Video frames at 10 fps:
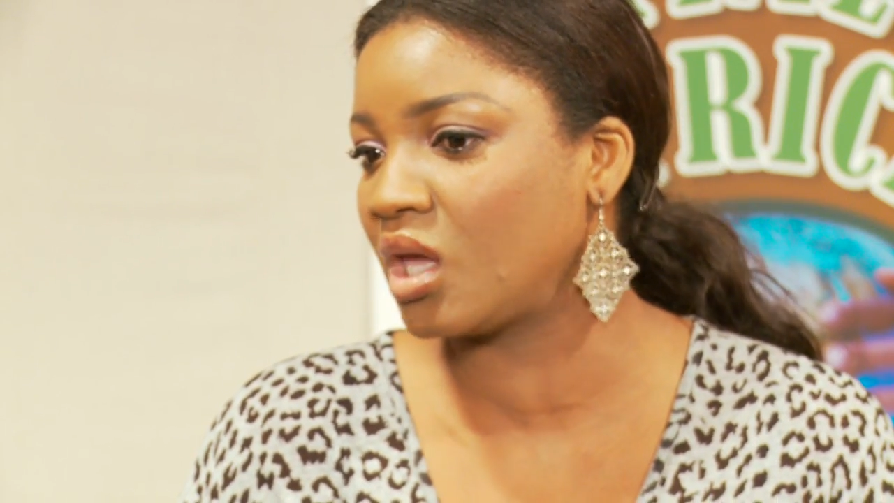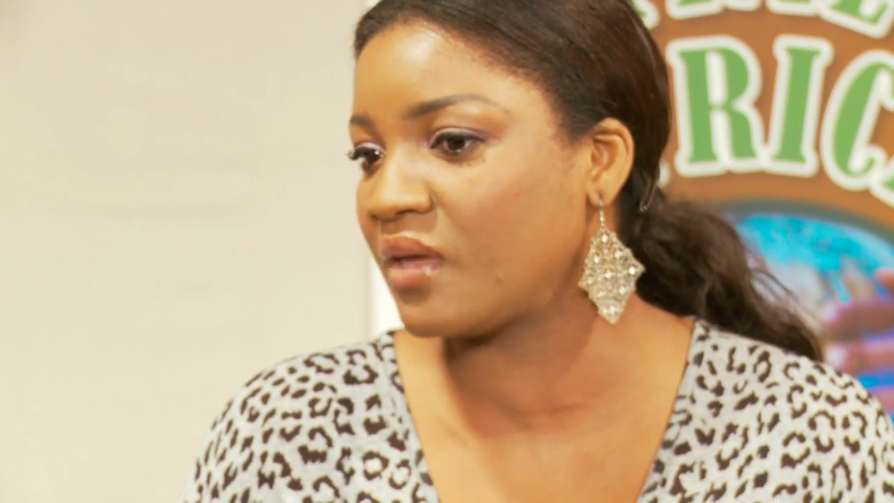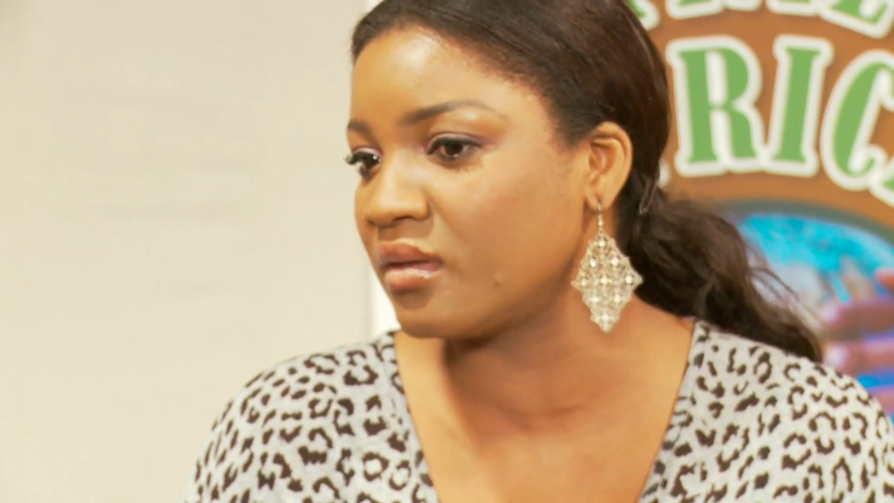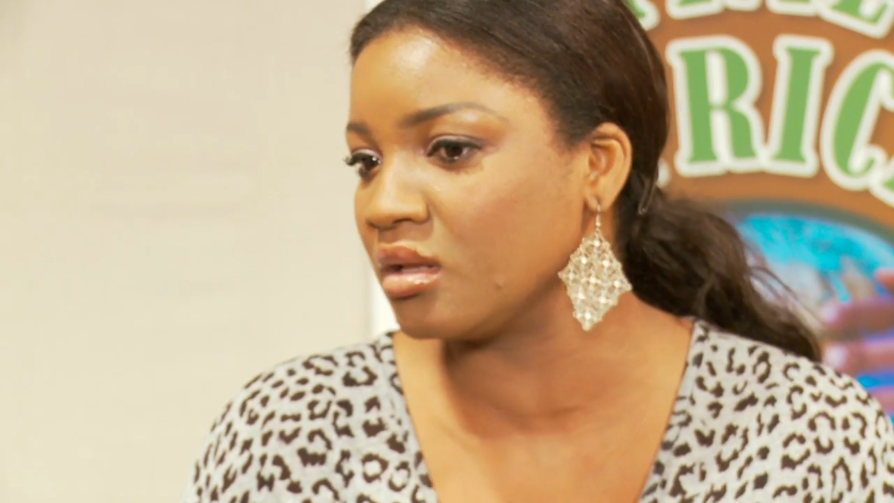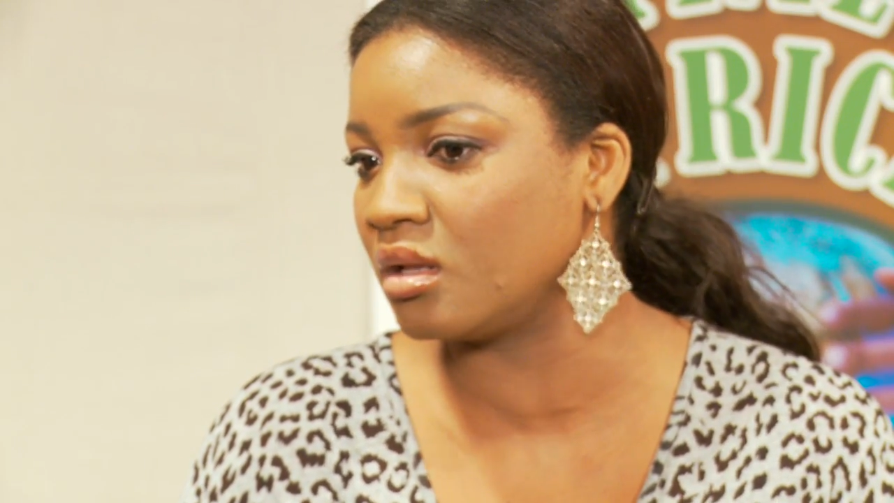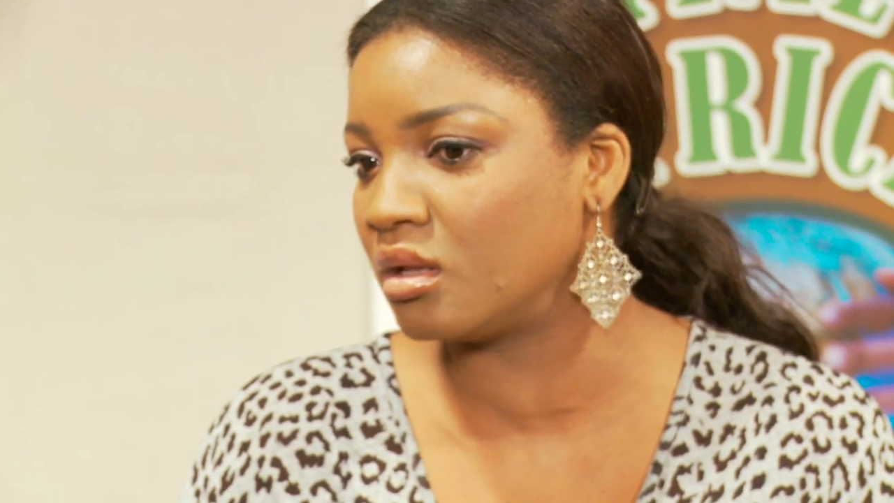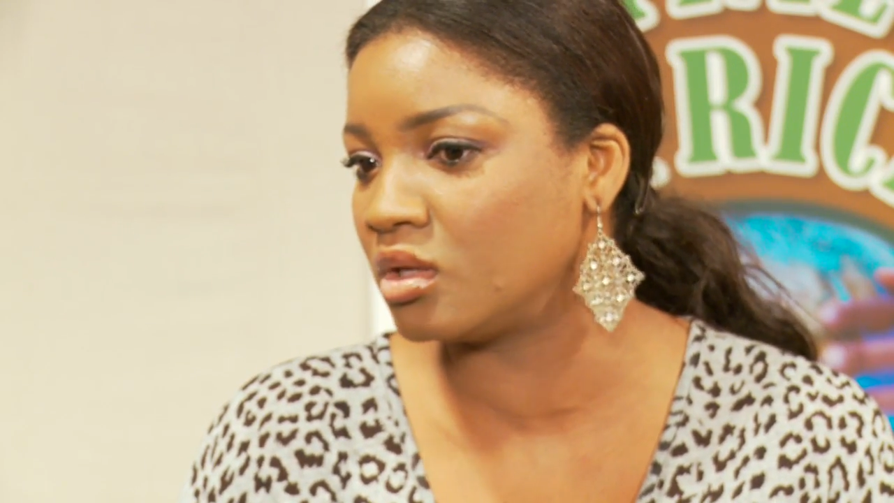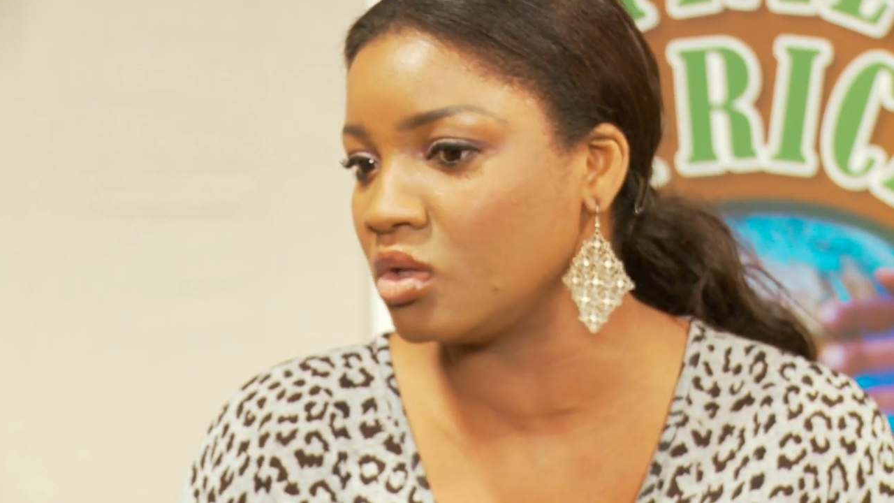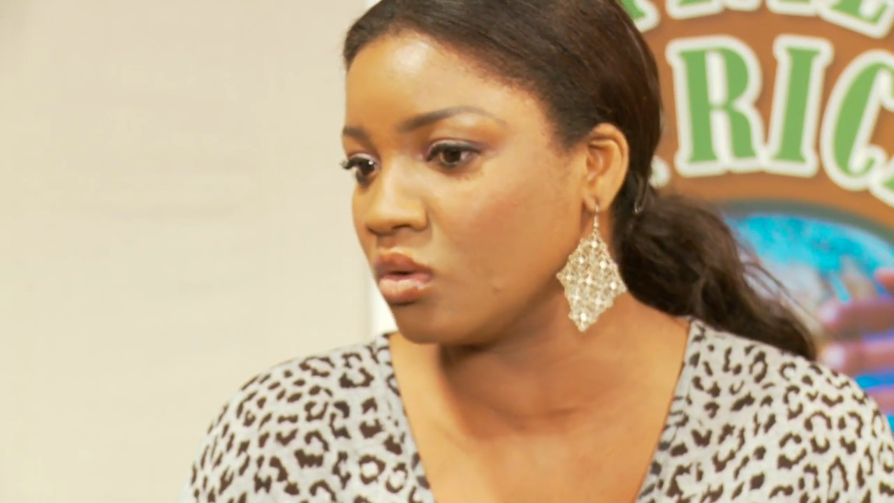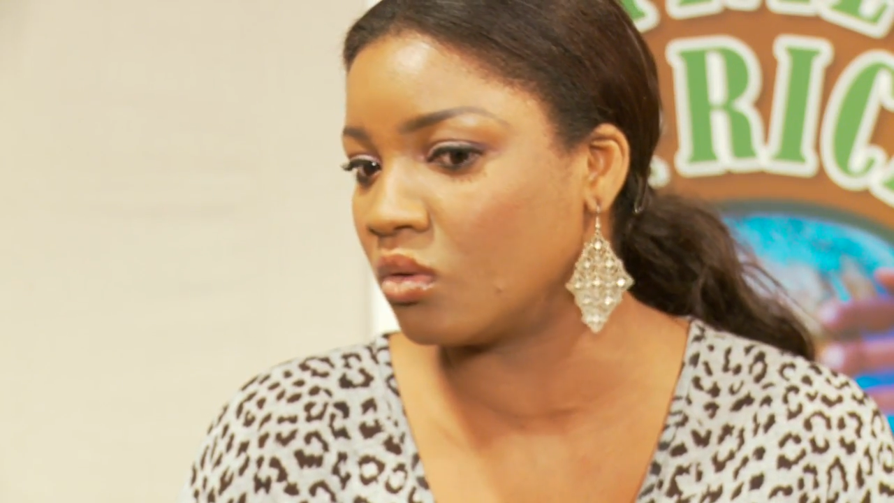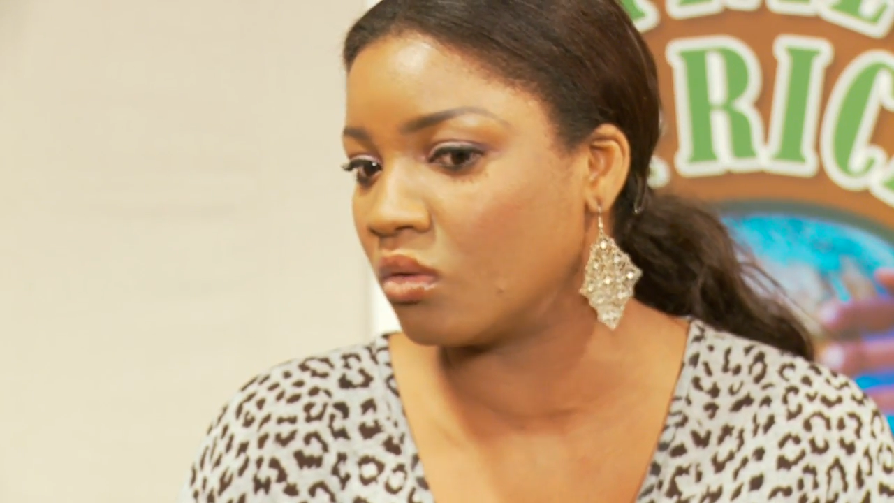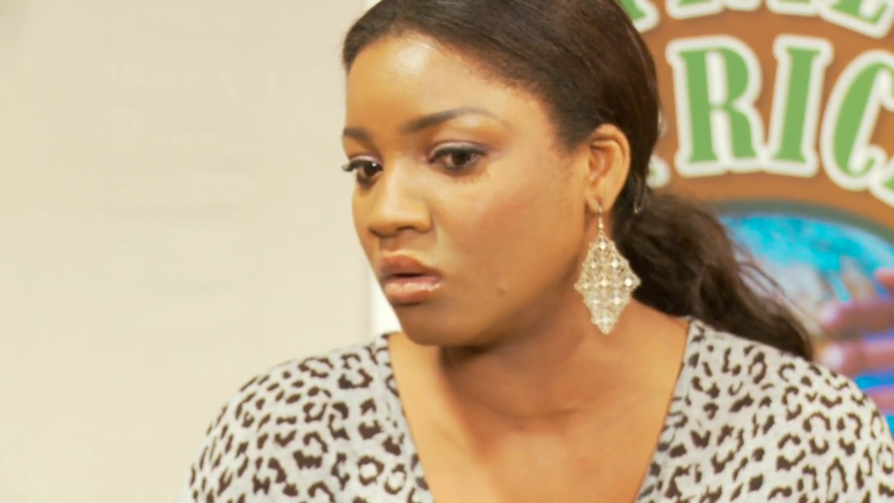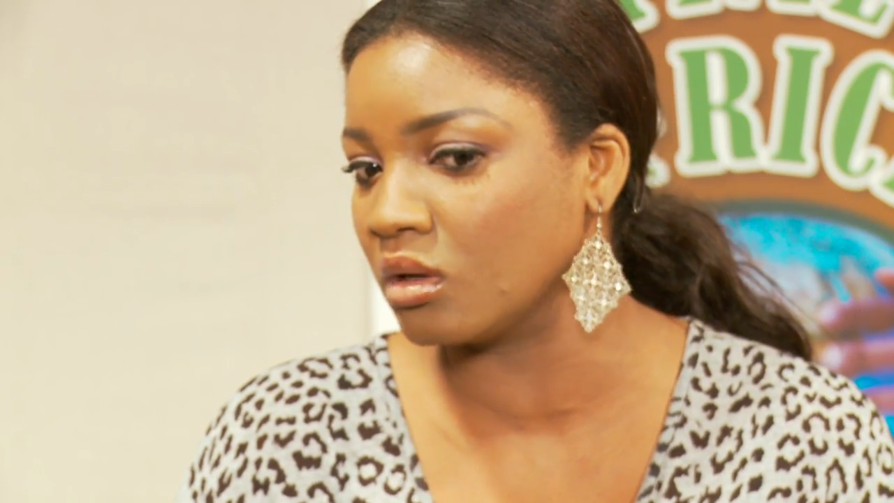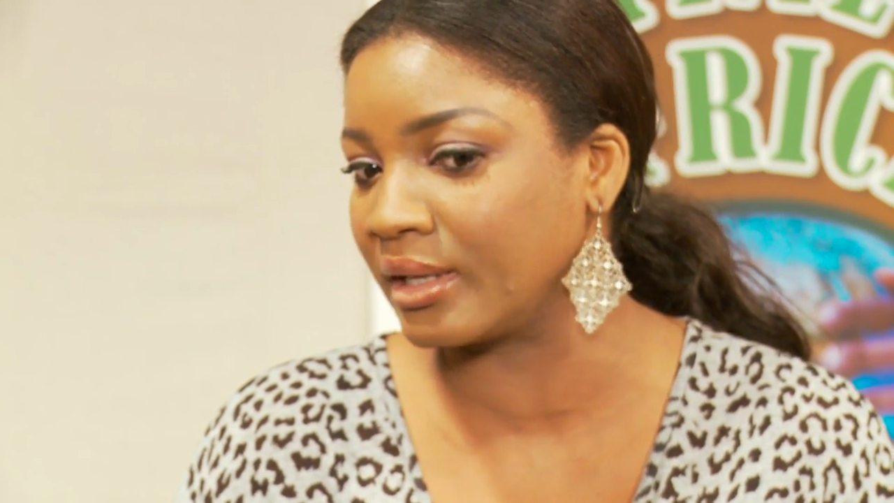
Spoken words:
even, you know,